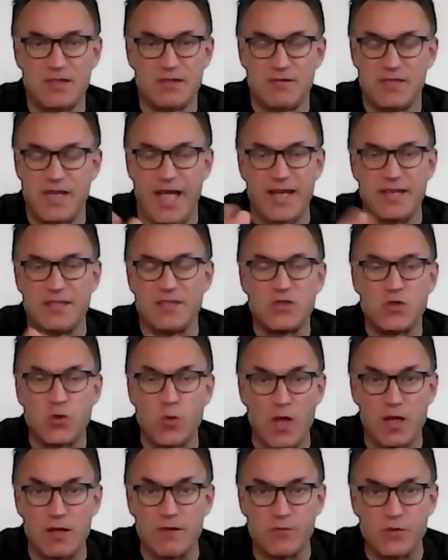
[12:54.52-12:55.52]
10,
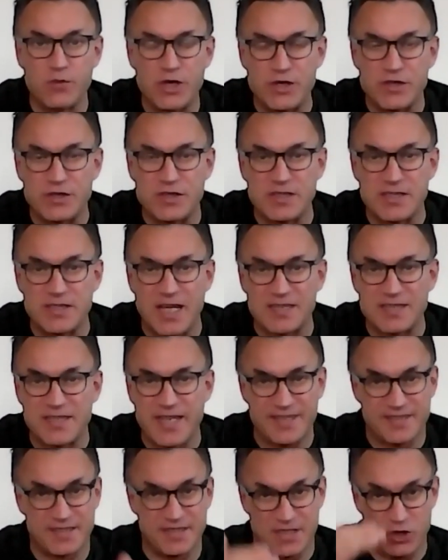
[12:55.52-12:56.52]
12 words in that
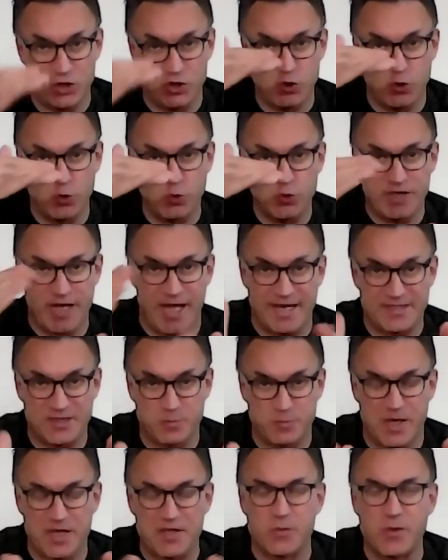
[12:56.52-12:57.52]
text, it's a short text,
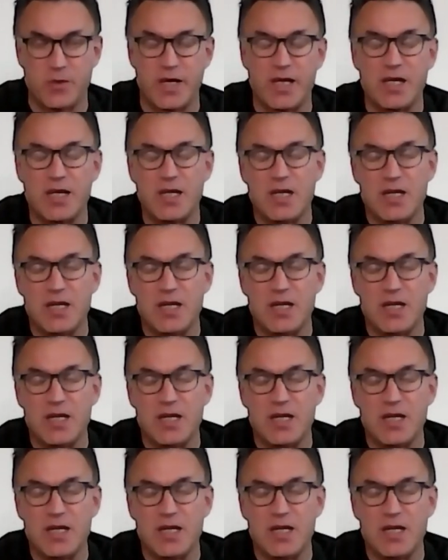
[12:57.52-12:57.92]
by the way,